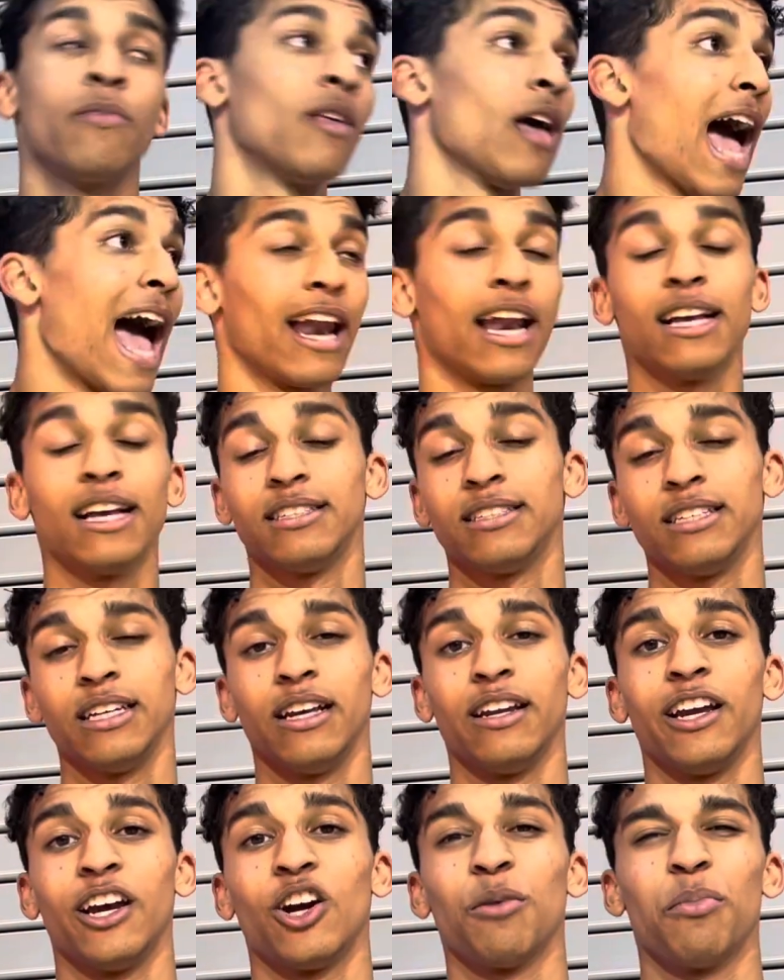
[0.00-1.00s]
at SC
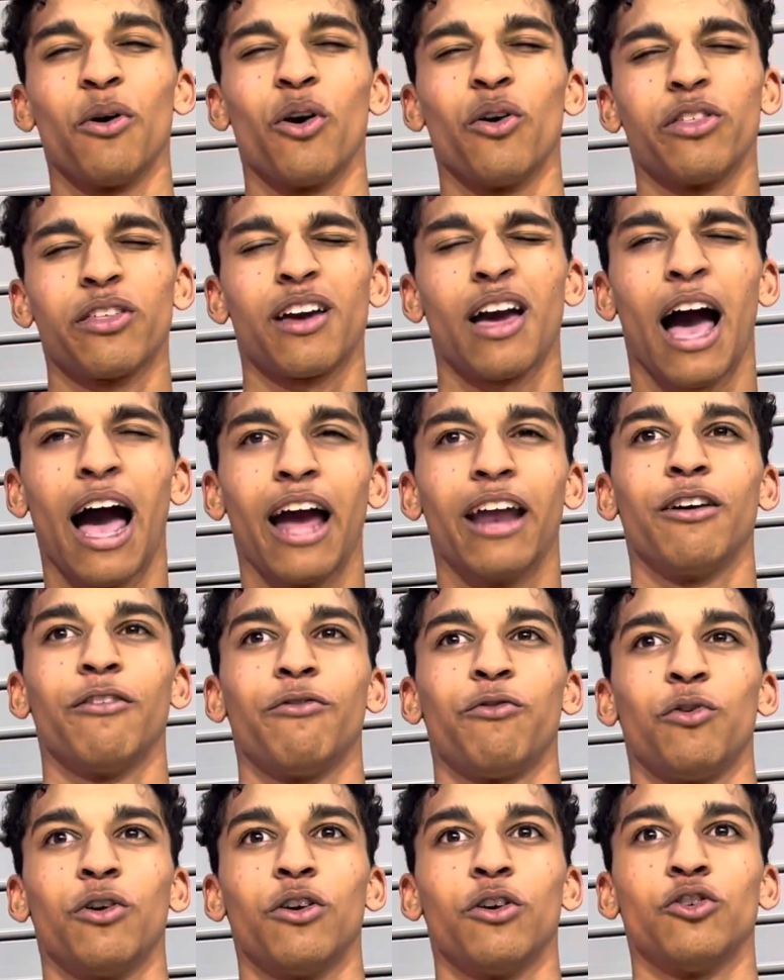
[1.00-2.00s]
and here both kind
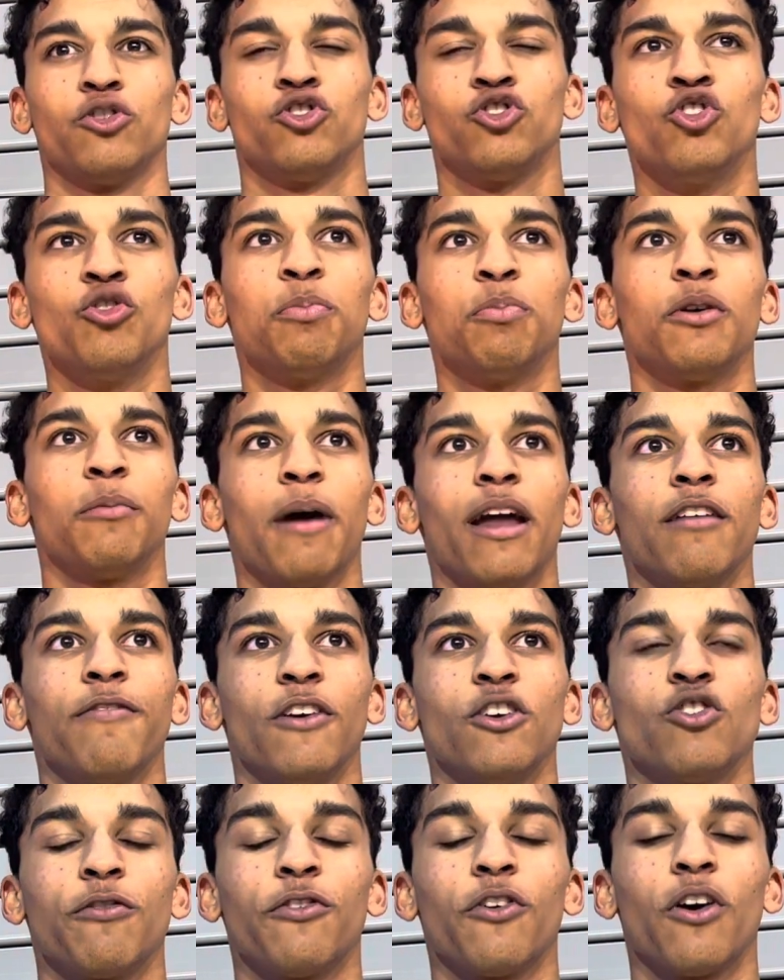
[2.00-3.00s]
of were super
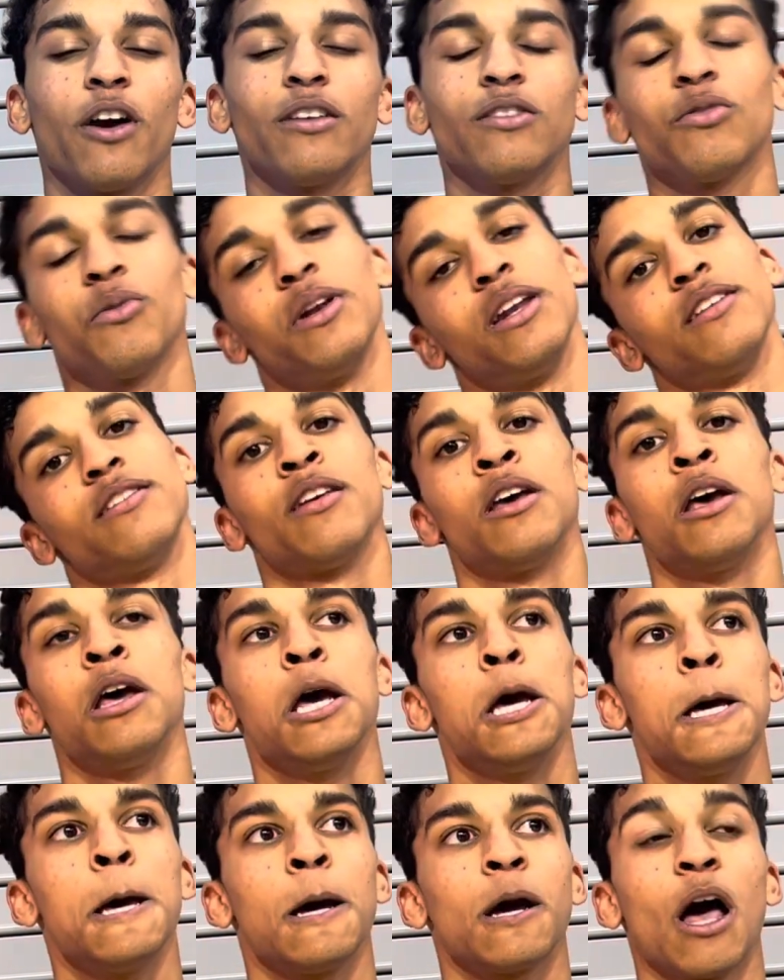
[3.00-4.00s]
beneficial for us when it
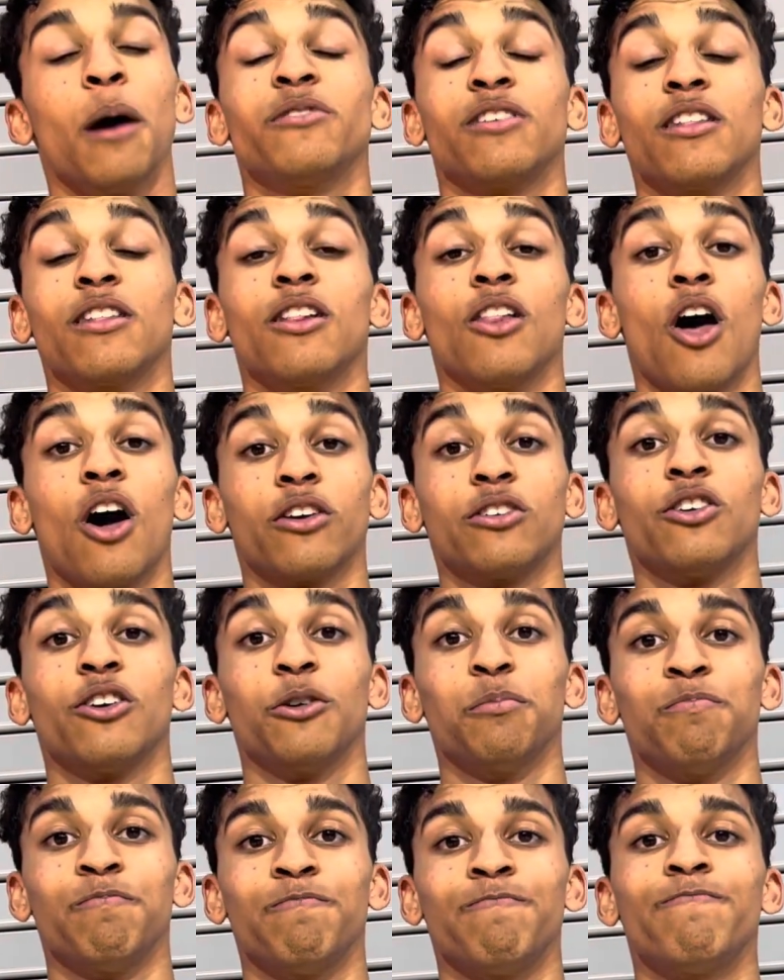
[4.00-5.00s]
comes to the long
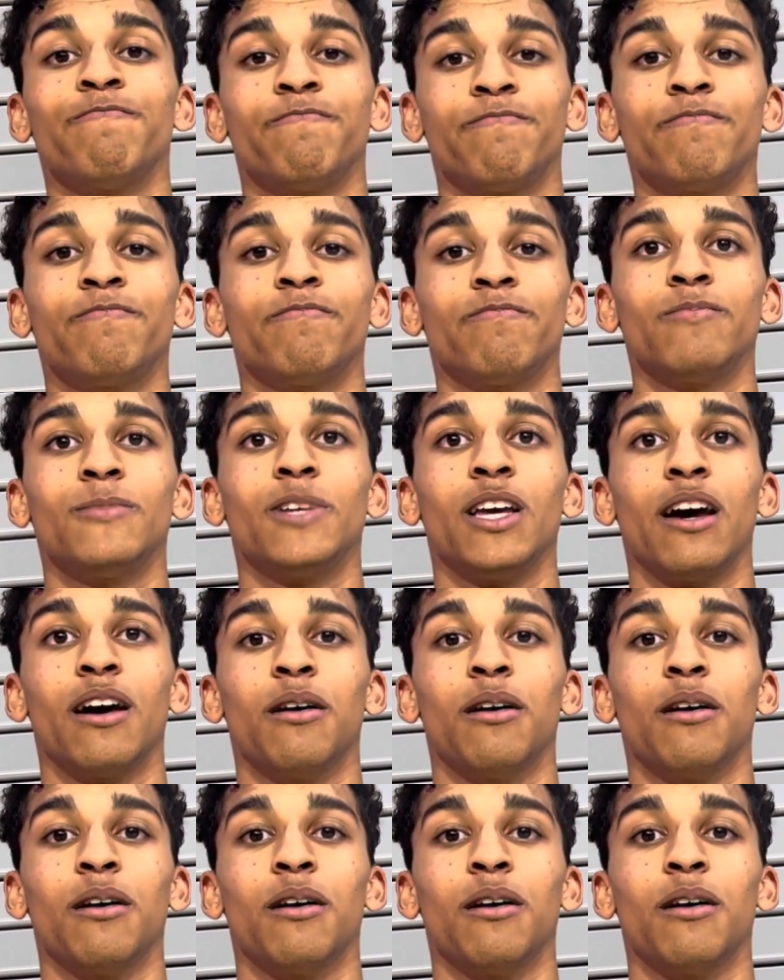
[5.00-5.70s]
term. Yeah.